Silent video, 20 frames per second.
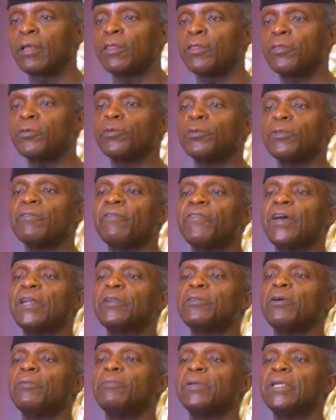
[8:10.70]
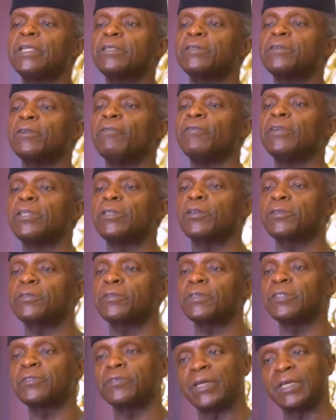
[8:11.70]
Through the Federal Ministry of
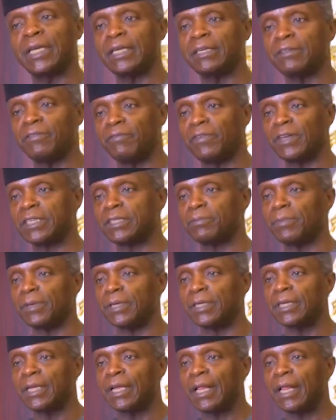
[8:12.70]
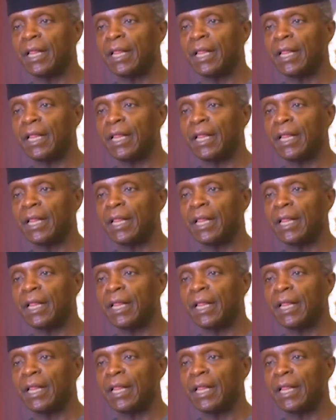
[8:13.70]
Industry, Trade and Investment,